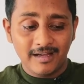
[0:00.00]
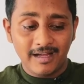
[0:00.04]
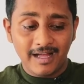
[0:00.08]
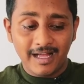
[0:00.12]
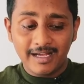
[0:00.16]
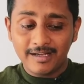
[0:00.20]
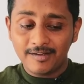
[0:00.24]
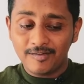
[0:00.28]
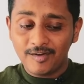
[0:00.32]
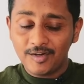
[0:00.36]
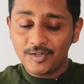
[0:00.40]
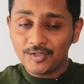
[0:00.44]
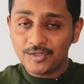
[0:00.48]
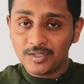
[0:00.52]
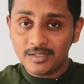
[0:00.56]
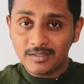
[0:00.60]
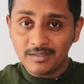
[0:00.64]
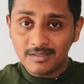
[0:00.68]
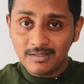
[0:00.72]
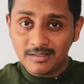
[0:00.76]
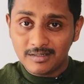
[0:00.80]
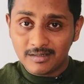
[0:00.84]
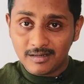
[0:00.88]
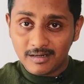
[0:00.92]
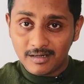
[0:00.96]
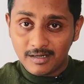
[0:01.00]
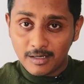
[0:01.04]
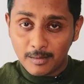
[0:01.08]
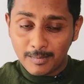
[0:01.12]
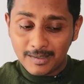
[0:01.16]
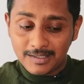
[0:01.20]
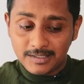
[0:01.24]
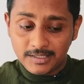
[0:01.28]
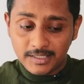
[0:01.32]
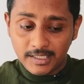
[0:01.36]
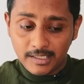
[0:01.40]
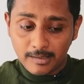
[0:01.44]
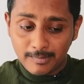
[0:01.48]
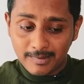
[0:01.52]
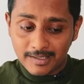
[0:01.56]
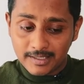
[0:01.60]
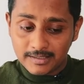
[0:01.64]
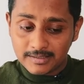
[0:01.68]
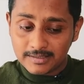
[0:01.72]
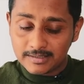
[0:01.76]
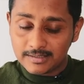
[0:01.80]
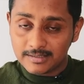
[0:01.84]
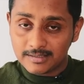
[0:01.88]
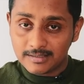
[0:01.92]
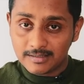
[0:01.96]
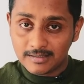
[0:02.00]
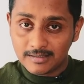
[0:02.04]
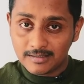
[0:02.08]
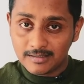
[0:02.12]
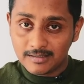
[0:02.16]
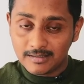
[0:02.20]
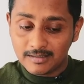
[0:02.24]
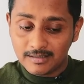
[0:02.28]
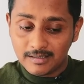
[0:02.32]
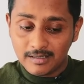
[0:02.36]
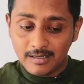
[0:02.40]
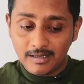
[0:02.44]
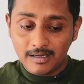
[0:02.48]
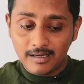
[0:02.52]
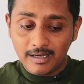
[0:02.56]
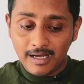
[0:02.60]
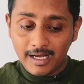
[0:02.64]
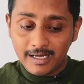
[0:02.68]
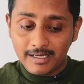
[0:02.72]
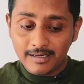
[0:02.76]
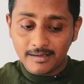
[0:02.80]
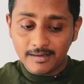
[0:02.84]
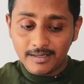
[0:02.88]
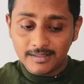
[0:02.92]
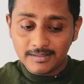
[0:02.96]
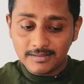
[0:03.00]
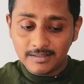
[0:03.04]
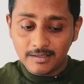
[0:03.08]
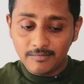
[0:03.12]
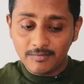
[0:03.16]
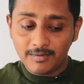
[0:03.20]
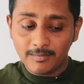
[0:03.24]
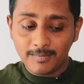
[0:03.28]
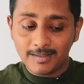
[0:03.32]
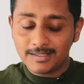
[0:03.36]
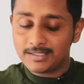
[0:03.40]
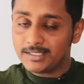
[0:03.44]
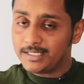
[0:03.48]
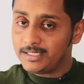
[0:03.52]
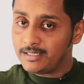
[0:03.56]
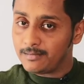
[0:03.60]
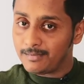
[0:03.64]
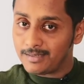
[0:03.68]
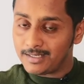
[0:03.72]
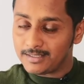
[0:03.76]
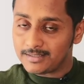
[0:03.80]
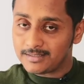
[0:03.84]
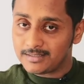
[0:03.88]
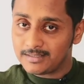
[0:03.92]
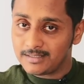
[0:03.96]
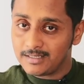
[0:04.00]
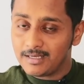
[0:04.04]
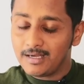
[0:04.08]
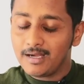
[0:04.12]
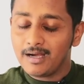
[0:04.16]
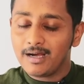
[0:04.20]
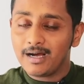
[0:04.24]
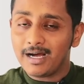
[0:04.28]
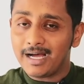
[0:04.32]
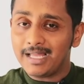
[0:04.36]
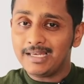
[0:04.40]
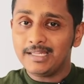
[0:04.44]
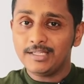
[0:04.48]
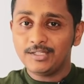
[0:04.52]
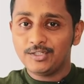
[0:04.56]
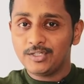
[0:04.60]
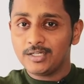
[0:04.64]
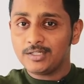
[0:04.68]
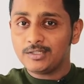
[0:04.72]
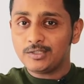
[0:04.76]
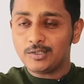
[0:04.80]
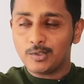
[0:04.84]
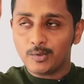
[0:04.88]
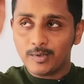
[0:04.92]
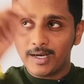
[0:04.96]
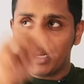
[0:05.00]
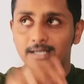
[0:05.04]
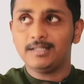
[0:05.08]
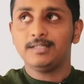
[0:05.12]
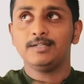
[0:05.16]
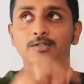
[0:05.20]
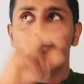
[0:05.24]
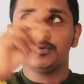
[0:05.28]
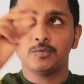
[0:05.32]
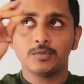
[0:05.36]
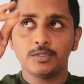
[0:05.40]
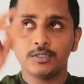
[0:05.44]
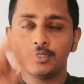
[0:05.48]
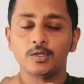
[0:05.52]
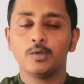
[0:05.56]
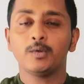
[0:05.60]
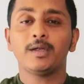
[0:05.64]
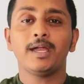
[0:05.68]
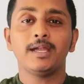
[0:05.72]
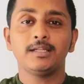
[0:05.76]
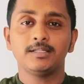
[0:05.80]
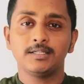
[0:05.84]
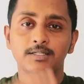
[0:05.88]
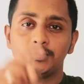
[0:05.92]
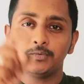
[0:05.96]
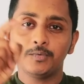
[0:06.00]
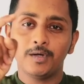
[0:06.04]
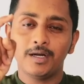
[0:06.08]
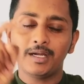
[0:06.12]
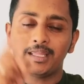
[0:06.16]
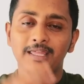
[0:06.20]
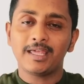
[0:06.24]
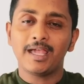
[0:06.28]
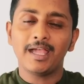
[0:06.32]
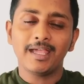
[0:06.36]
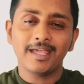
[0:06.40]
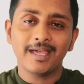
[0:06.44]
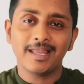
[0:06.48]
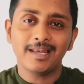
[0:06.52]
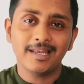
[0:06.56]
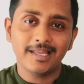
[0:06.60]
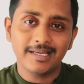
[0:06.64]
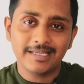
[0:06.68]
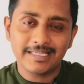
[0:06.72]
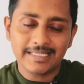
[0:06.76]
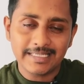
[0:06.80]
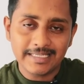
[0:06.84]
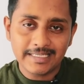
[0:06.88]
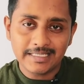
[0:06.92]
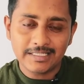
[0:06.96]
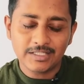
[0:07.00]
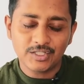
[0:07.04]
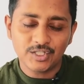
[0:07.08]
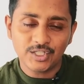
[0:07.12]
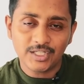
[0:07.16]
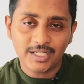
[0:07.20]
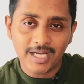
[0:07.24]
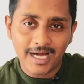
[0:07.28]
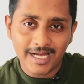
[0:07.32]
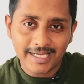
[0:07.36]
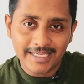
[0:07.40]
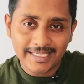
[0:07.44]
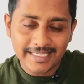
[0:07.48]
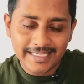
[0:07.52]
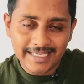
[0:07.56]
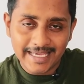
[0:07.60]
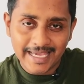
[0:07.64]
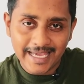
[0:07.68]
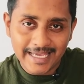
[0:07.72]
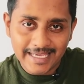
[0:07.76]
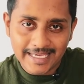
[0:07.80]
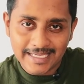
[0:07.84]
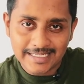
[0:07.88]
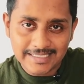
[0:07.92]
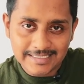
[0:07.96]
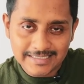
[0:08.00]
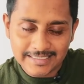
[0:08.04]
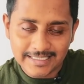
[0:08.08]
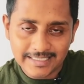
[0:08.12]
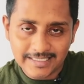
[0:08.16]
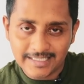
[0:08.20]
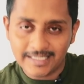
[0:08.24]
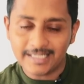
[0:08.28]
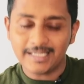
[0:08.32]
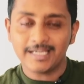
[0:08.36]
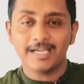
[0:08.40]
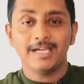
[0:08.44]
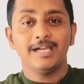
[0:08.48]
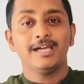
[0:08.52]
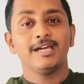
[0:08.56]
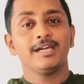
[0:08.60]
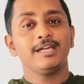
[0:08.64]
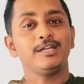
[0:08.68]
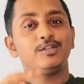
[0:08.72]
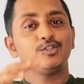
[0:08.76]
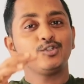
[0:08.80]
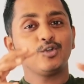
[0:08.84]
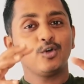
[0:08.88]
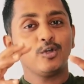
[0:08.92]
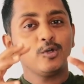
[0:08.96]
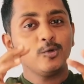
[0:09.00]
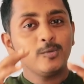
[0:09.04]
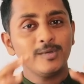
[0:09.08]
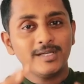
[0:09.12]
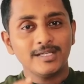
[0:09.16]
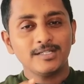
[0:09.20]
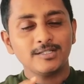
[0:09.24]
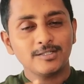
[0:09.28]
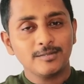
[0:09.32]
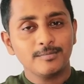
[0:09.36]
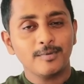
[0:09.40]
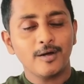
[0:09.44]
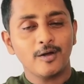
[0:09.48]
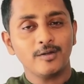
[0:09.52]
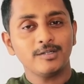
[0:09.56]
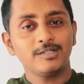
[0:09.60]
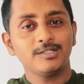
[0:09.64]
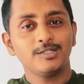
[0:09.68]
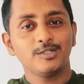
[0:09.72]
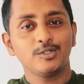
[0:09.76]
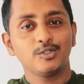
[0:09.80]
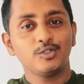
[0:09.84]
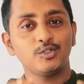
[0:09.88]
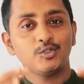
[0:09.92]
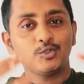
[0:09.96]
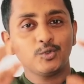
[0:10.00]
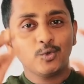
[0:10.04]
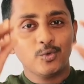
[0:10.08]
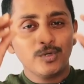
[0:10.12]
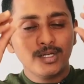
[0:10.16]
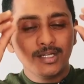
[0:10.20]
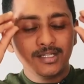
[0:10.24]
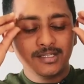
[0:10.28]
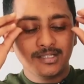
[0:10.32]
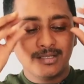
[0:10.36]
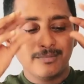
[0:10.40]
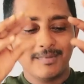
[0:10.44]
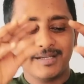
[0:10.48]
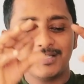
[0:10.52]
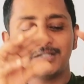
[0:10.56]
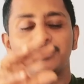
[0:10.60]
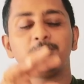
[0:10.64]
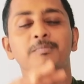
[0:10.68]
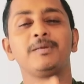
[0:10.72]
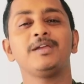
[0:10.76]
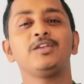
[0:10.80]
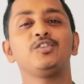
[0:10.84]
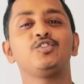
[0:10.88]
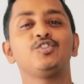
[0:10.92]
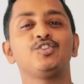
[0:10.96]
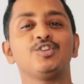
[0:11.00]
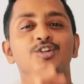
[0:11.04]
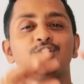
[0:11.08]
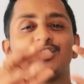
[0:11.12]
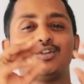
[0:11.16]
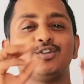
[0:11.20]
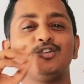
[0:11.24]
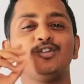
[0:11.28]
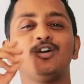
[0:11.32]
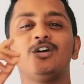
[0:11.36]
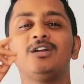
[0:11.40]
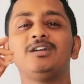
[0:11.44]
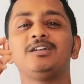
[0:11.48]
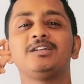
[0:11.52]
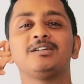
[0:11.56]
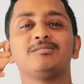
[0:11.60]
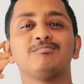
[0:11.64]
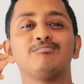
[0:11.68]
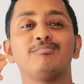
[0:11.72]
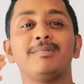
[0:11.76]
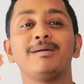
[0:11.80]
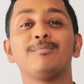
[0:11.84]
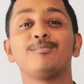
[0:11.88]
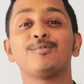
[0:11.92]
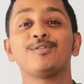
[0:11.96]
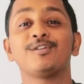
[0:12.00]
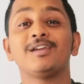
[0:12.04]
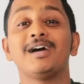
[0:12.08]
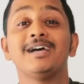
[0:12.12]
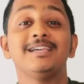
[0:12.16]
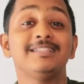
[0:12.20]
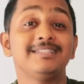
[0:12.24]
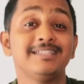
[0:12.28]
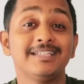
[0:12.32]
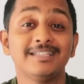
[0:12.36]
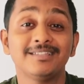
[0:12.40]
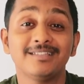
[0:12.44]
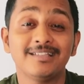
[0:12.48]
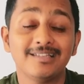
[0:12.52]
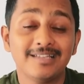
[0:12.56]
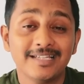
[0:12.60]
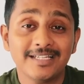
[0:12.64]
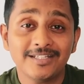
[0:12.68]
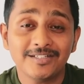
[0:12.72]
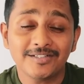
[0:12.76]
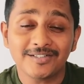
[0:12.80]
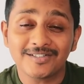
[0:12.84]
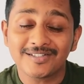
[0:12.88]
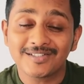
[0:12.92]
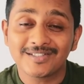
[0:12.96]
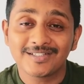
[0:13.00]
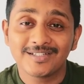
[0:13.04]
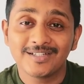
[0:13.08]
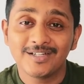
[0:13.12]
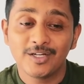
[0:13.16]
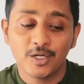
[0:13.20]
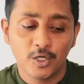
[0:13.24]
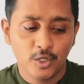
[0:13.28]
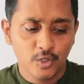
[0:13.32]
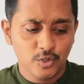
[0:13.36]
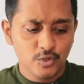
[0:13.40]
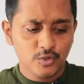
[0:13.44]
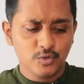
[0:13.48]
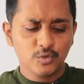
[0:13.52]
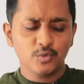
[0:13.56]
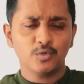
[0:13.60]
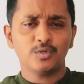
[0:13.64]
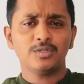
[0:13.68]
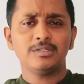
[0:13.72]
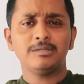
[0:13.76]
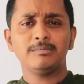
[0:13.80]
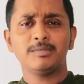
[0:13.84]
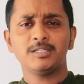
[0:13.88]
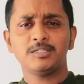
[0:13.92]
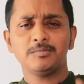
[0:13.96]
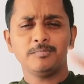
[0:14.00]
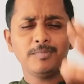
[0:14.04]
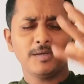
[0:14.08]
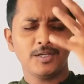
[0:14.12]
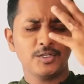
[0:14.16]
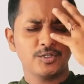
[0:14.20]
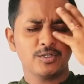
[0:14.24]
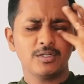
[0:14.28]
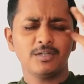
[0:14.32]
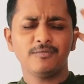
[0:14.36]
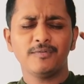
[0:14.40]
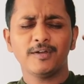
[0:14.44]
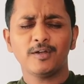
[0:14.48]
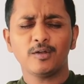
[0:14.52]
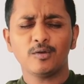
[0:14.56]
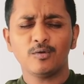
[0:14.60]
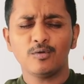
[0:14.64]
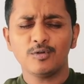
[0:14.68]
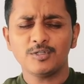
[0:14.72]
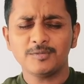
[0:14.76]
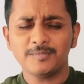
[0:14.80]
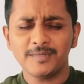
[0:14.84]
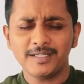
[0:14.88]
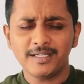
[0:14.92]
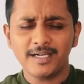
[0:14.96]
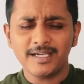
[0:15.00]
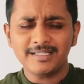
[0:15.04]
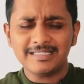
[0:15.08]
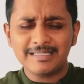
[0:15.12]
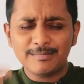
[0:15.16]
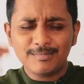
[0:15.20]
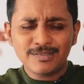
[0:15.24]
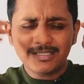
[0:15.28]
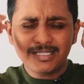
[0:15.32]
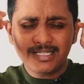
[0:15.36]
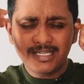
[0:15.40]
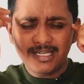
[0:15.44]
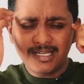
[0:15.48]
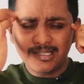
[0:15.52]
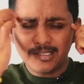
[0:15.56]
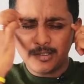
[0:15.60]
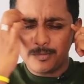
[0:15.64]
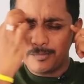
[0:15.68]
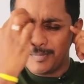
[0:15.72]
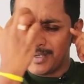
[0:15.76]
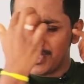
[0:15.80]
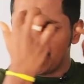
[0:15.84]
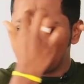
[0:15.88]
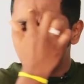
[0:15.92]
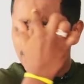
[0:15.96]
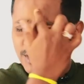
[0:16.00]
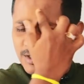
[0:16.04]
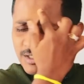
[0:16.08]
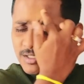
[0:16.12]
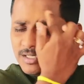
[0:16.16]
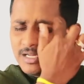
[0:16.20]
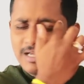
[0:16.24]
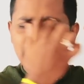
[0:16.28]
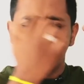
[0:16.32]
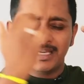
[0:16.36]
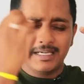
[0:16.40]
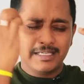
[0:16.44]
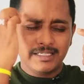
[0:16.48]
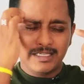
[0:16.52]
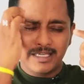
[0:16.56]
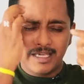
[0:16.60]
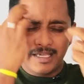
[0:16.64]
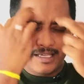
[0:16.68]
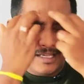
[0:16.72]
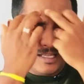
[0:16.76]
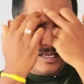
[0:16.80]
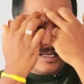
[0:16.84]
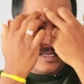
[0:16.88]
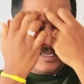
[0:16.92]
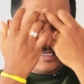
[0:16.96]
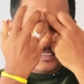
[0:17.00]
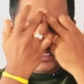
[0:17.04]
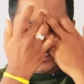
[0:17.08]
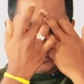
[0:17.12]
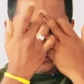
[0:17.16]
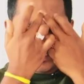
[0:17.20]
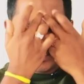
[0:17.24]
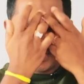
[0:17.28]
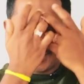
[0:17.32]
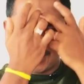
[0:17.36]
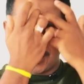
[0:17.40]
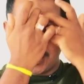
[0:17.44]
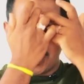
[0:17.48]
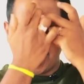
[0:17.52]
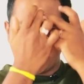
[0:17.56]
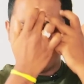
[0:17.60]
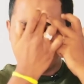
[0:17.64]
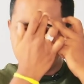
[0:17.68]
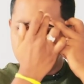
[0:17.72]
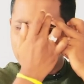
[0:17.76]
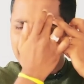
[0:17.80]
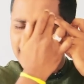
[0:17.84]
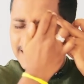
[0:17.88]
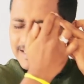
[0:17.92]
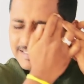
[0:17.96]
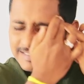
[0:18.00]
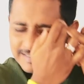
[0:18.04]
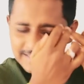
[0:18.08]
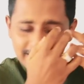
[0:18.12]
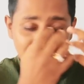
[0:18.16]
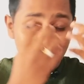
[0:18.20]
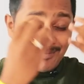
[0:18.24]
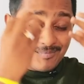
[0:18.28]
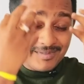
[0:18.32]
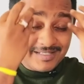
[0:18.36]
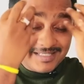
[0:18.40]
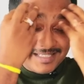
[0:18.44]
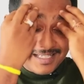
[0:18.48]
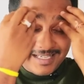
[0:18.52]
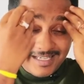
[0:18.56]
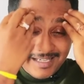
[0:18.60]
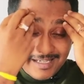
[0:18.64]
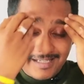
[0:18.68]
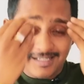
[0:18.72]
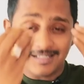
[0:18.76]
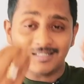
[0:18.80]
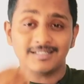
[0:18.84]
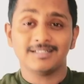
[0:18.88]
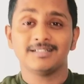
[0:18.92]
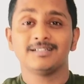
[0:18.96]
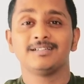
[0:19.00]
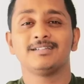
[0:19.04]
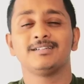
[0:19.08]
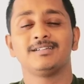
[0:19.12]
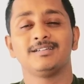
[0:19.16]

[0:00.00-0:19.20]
Aggression, double G double S. Aggressive, double G double S. Allegiance, look at this word, look at this word, A L L E G I A N C E. It's always about storing them as picture, not memorizing the letters. Store them as picture. If I close my eyes, I'm seeing the picture, A L L E G I A N C, I'm seeing it.